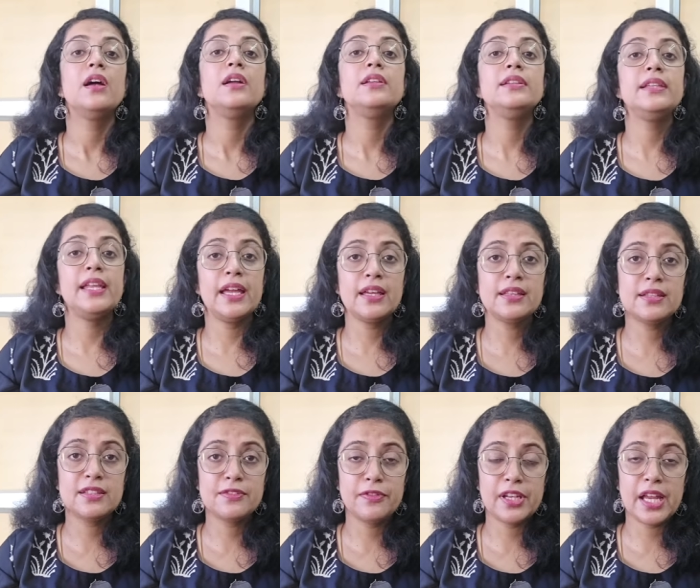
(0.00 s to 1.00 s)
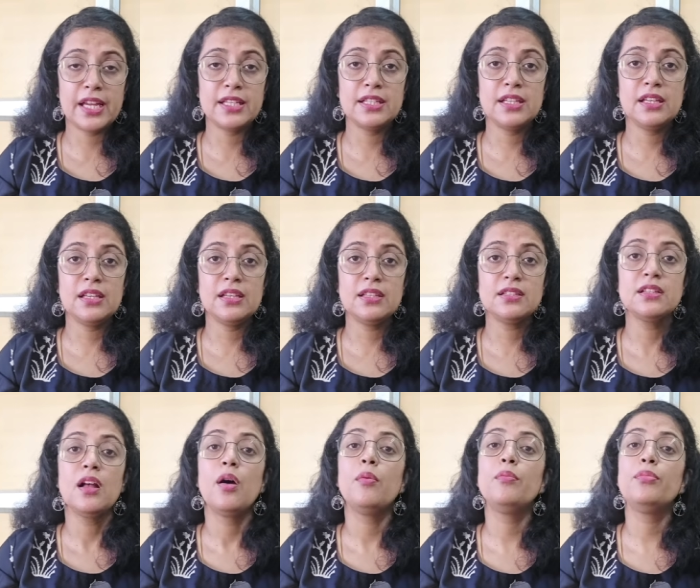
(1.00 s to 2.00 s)
Next variety is
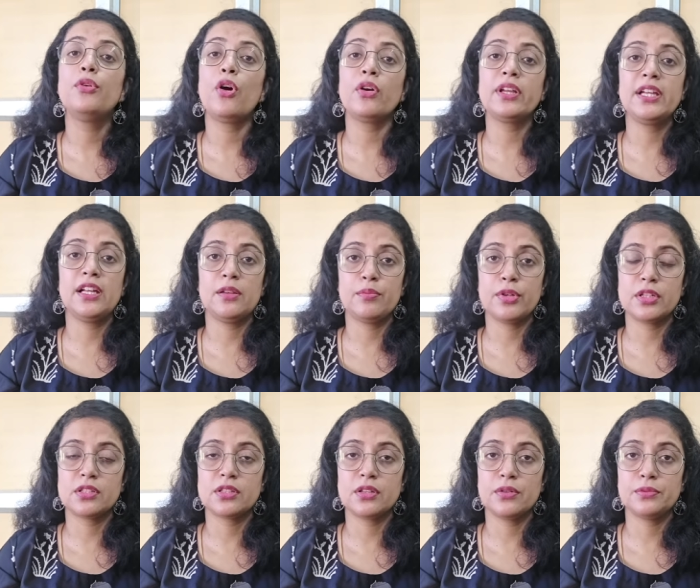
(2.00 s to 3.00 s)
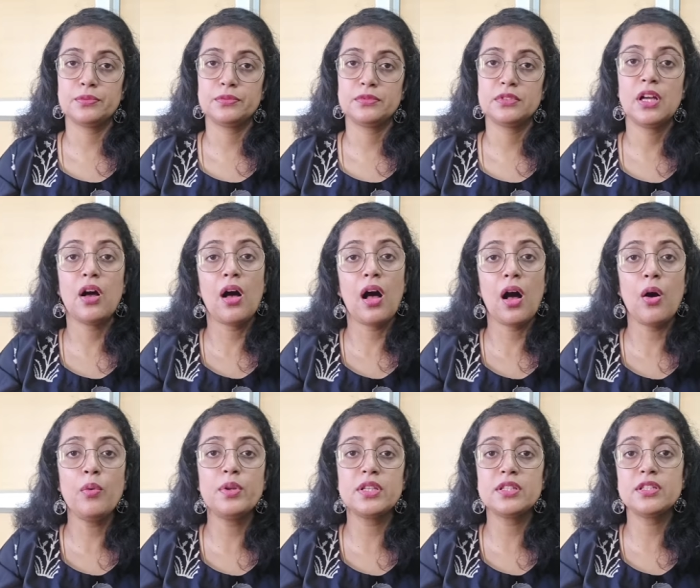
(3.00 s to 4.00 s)
bronchial breath sound. Now
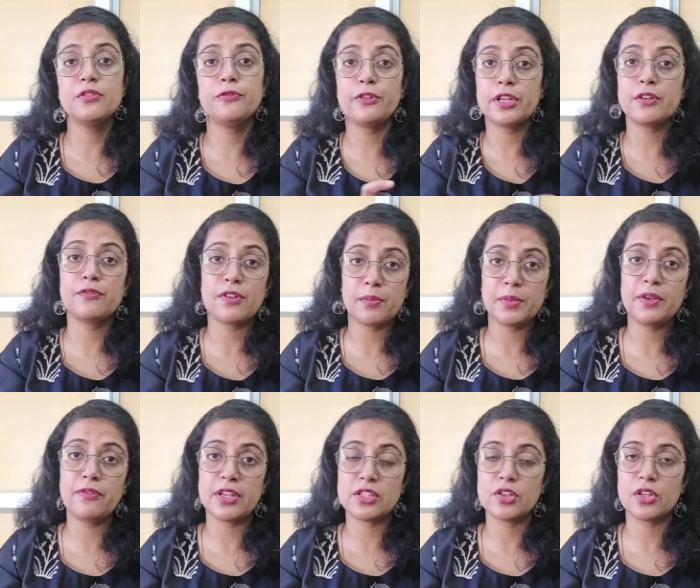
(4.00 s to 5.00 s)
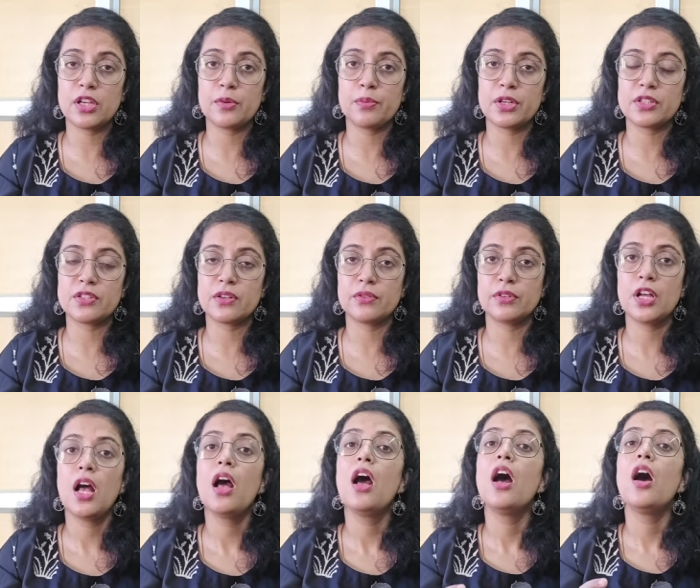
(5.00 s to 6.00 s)
how it is different from the vesicular breath sound?
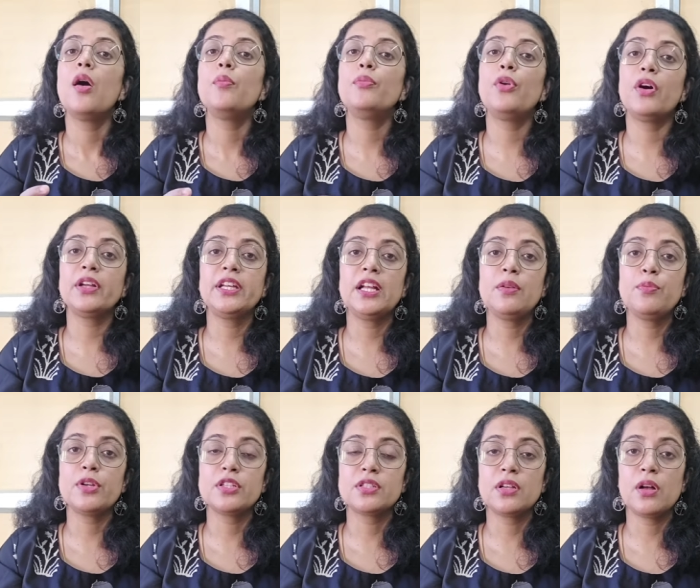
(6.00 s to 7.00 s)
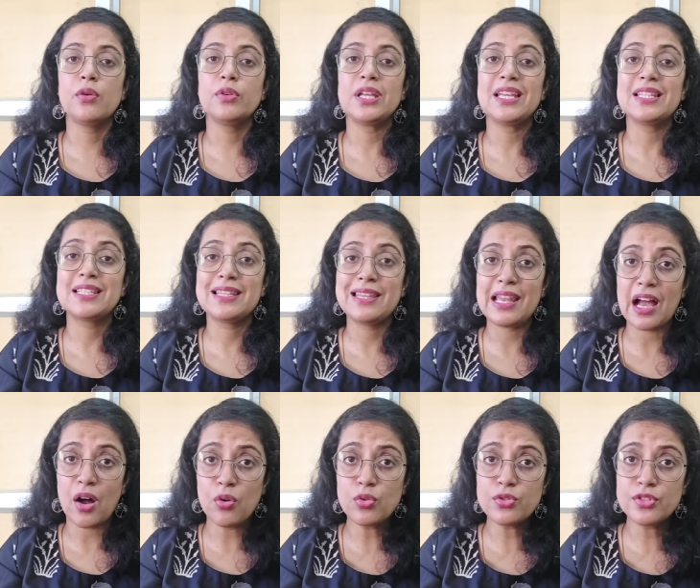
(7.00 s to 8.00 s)
Bronchial breath sound is
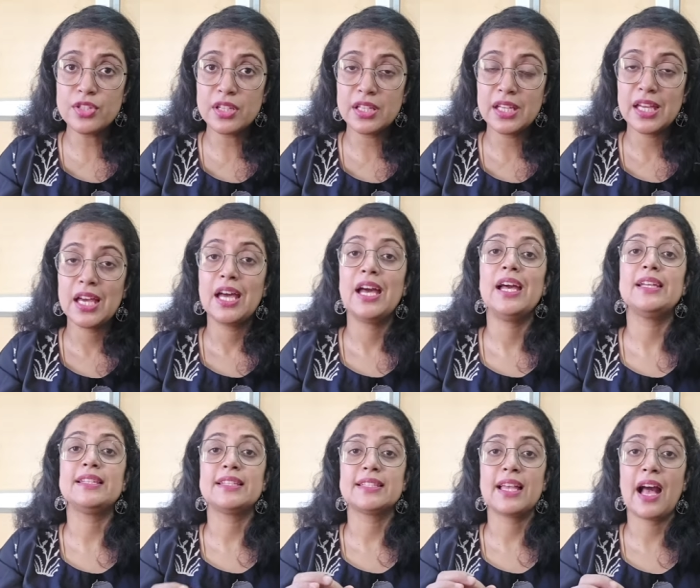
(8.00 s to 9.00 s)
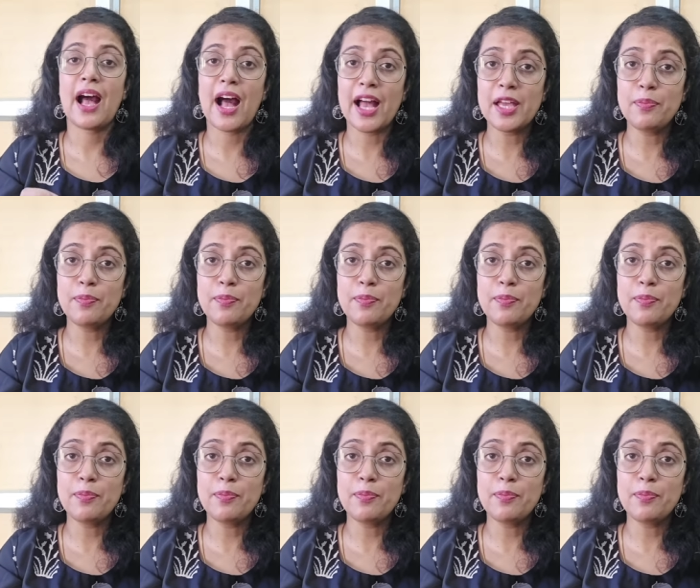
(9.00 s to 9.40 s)
loud, it is high